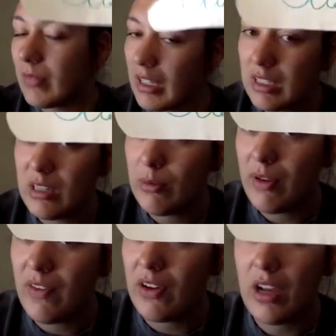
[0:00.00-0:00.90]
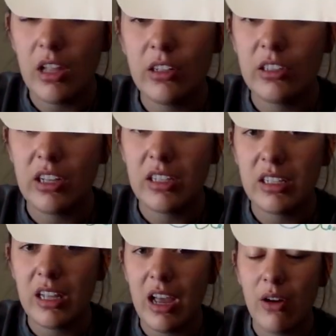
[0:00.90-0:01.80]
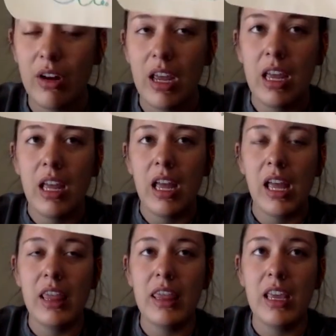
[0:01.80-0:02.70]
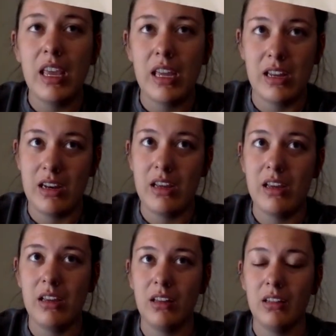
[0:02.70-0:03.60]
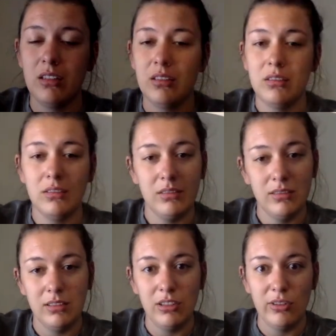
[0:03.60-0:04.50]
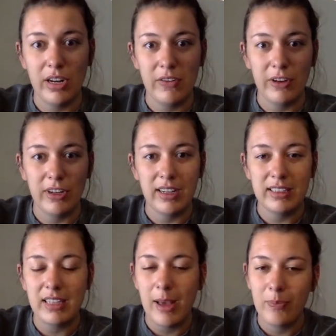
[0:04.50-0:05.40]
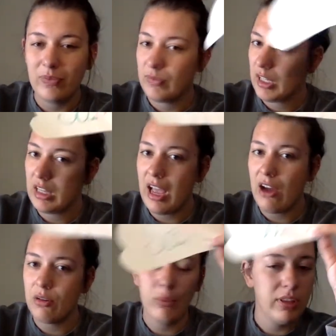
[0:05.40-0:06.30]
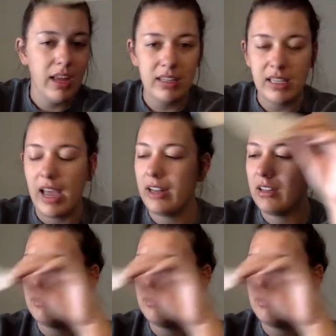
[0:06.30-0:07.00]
some of my favorite colors are on this cloud. And then, you're ready for your next step. Cloud, put that aside.